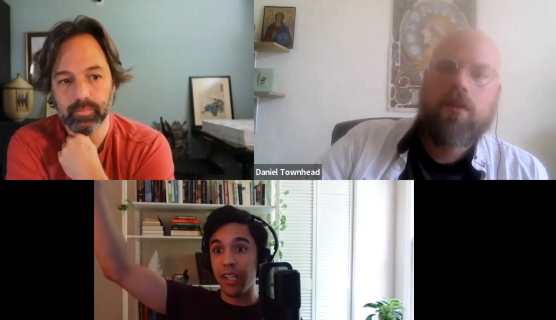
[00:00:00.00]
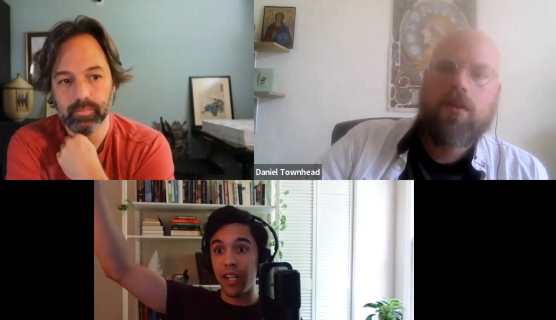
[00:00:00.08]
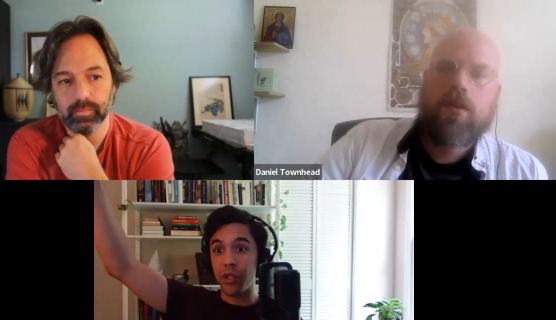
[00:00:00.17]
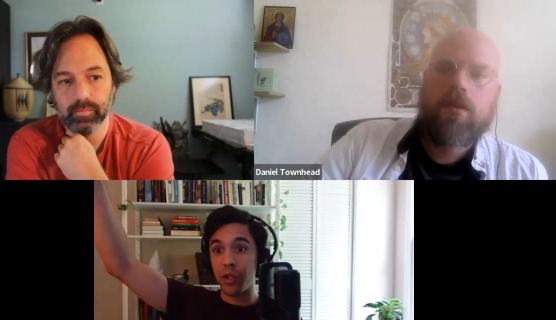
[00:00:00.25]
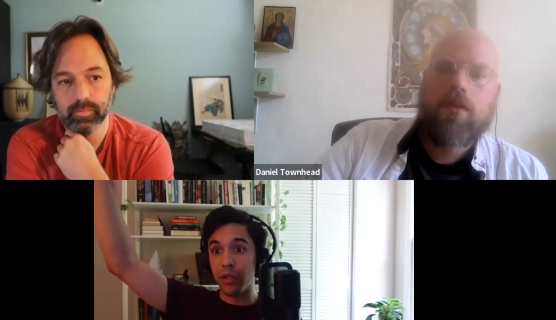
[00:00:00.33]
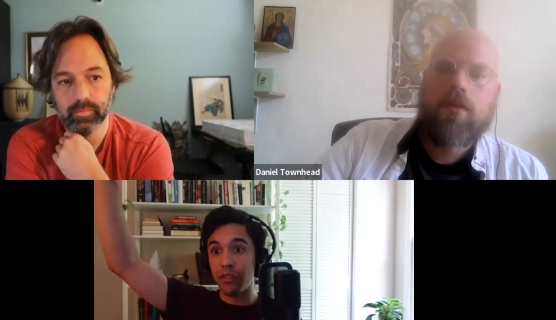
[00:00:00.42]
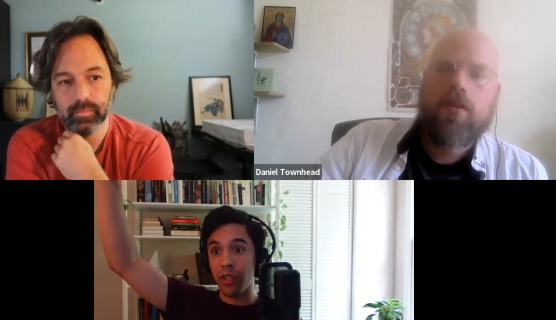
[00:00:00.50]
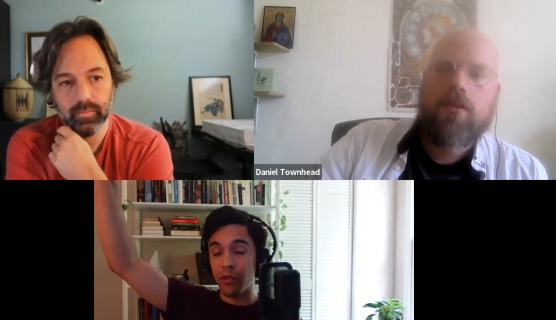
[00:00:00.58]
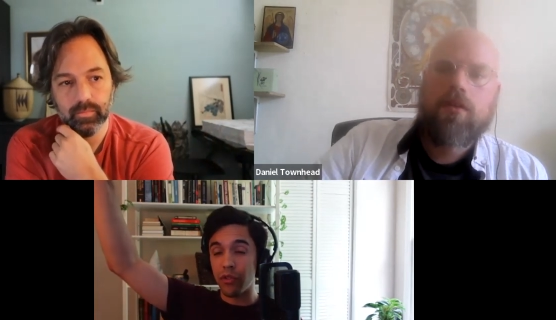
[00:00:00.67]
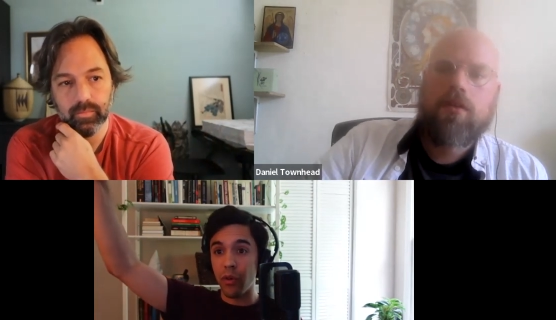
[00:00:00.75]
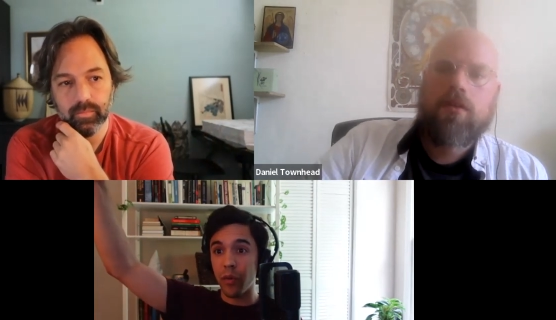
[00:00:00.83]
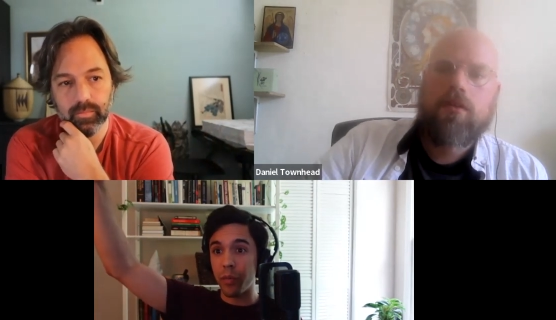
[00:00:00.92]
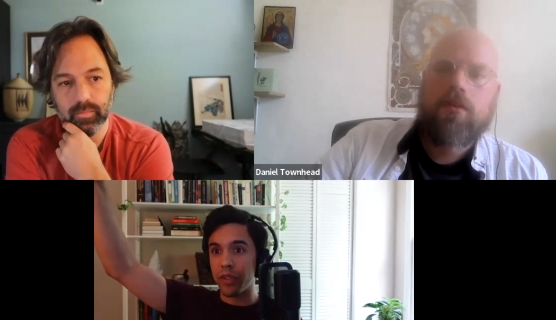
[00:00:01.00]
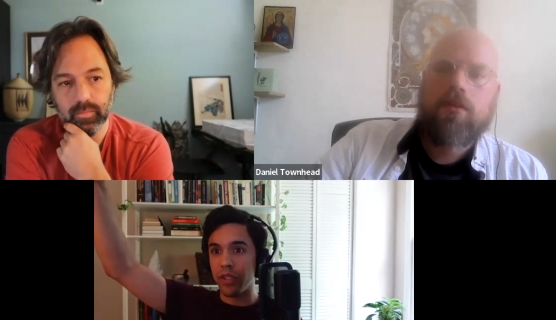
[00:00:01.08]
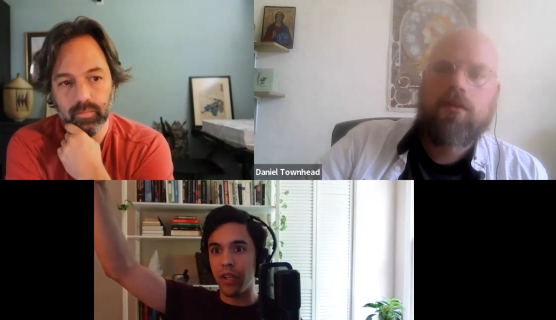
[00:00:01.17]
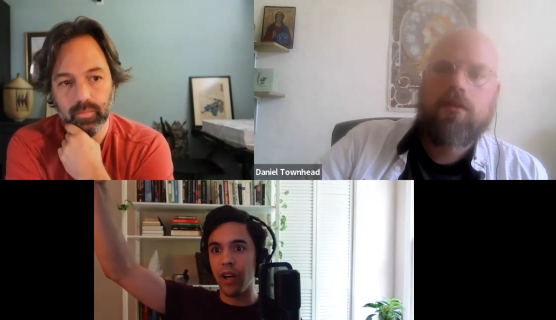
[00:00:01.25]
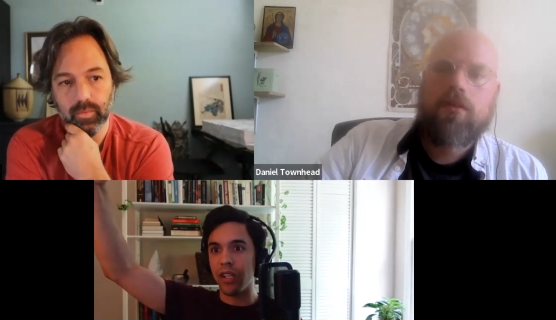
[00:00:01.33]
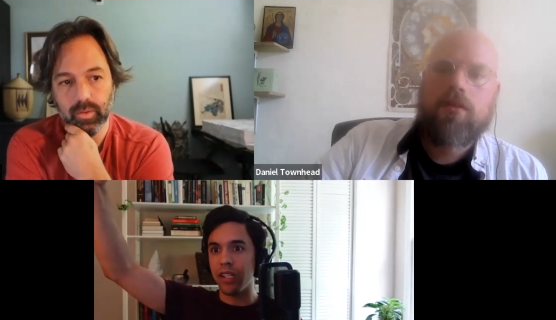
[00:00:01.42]
Speaker 1: angel of some sort but the
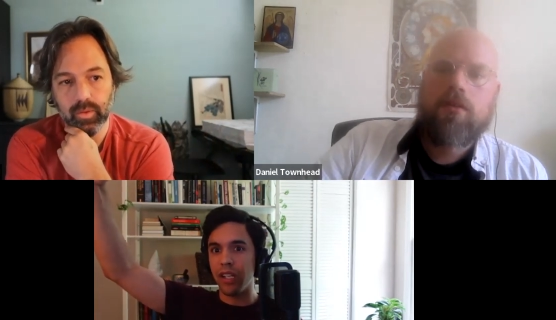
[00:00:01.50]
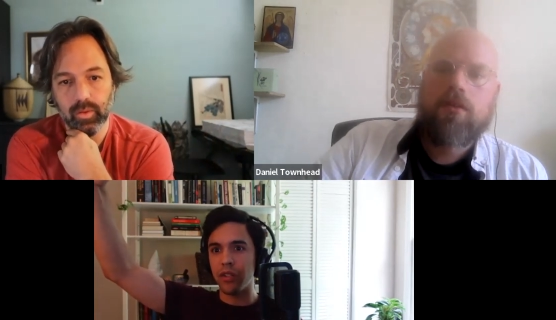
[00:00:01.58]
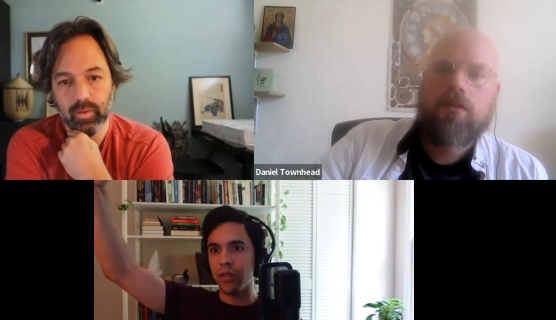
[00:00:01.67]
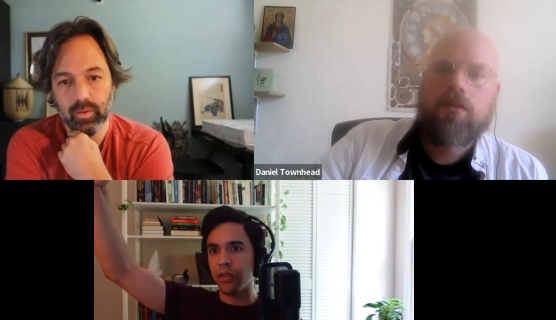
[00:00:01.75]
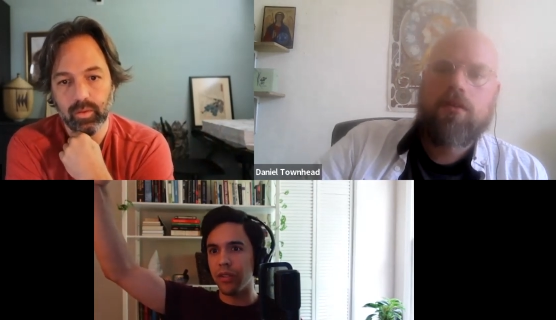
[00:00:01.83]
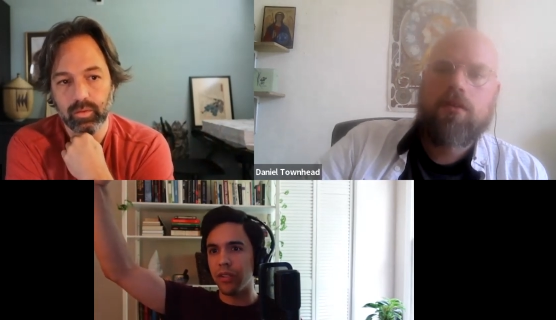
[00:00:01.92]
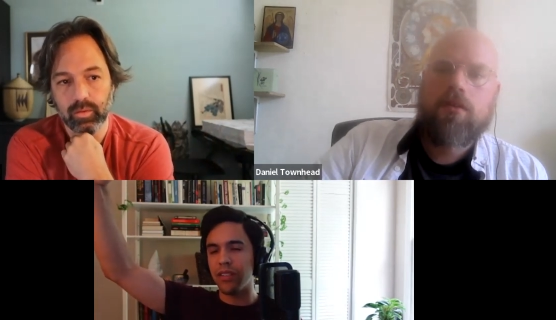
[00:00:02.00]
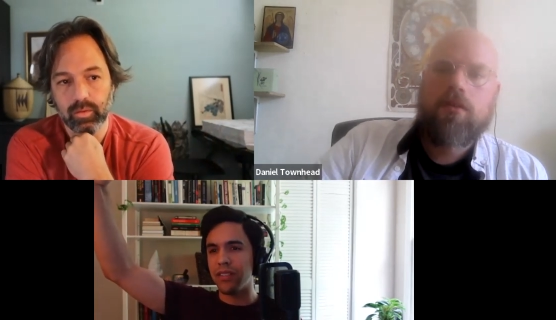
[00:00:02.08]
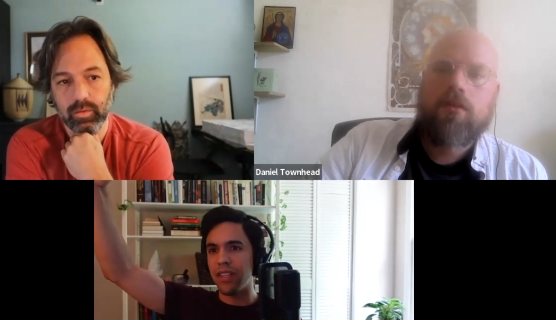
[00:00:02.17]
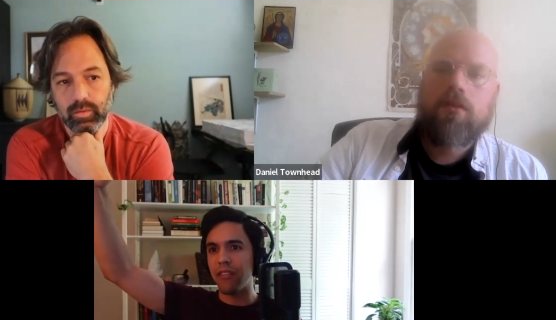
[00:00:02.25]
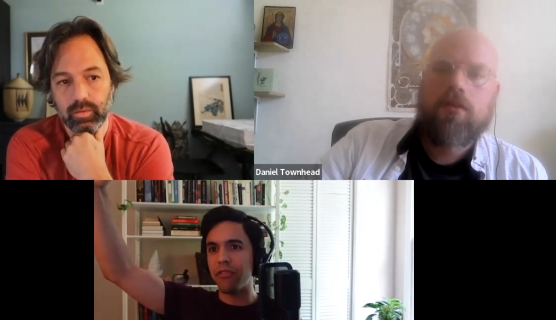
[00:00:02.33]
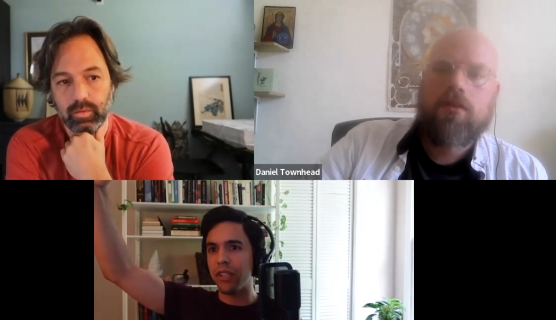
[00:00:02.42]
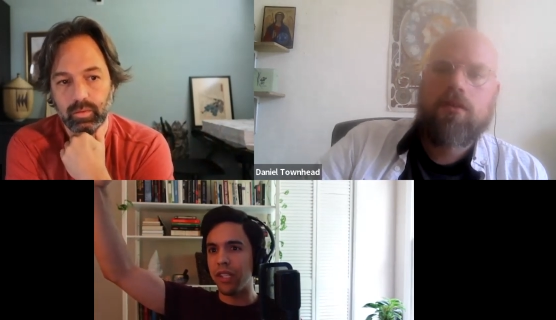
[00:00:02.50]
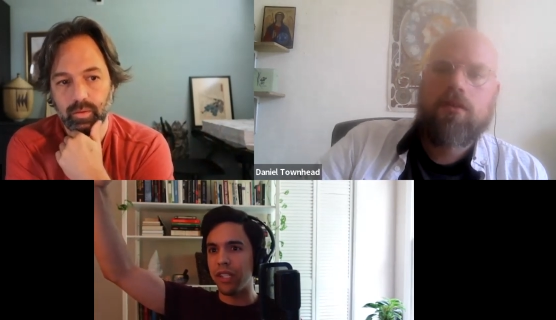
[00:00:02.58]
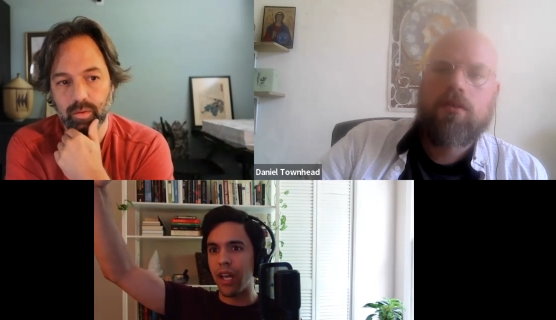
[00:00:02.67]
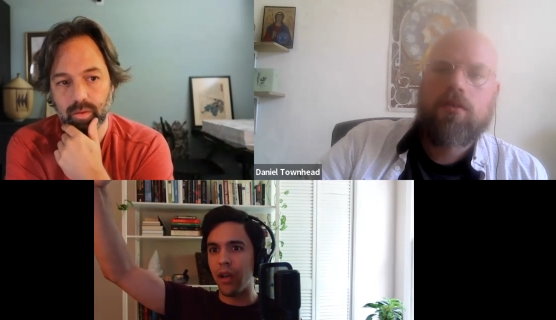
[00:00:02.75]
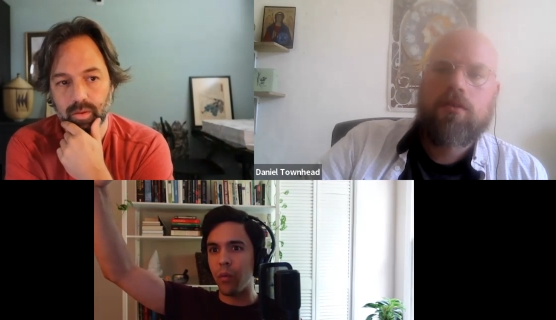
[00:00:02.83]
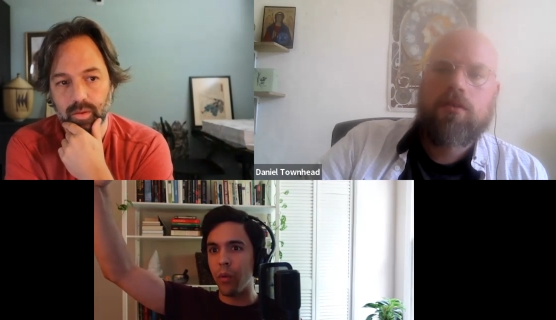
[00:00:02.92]
guardian angel is definitely
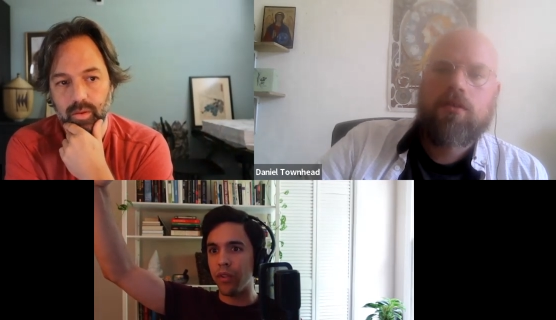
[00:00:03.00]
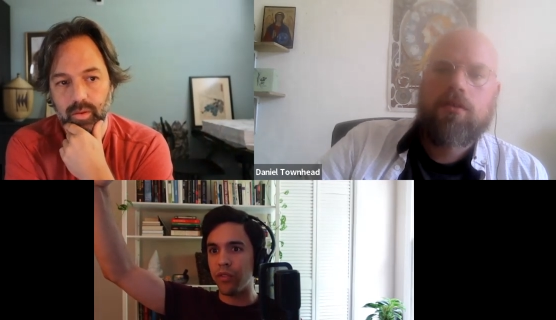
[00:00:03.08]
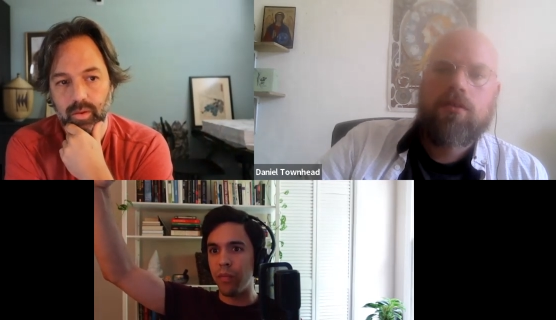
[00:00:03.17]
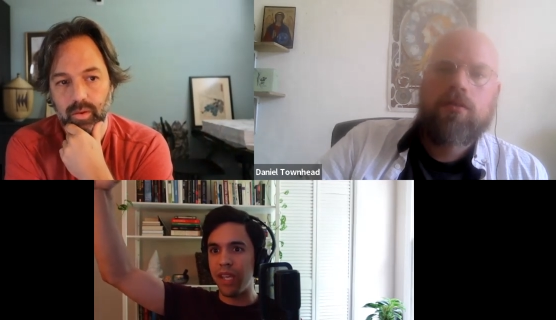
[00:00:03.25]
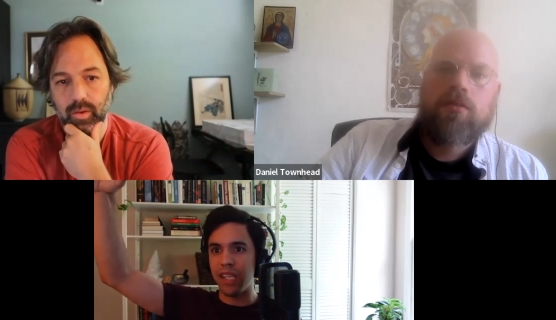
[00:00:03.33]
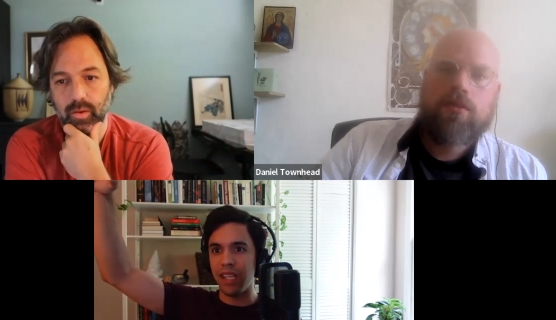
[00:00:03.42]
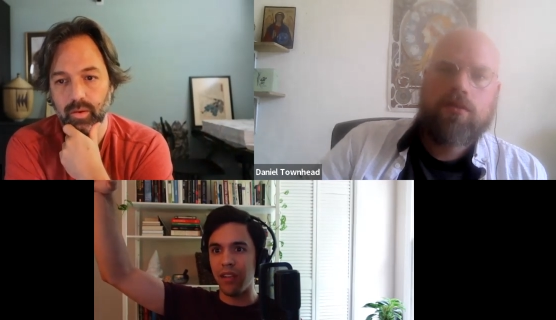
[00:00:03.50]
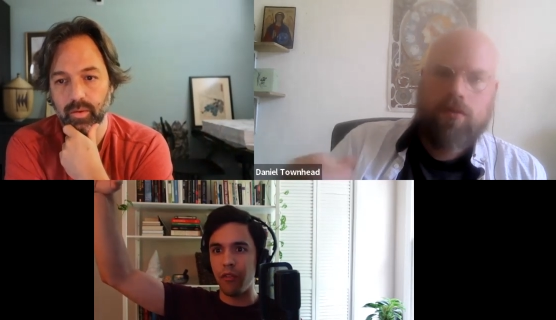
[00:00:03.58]
not what's making it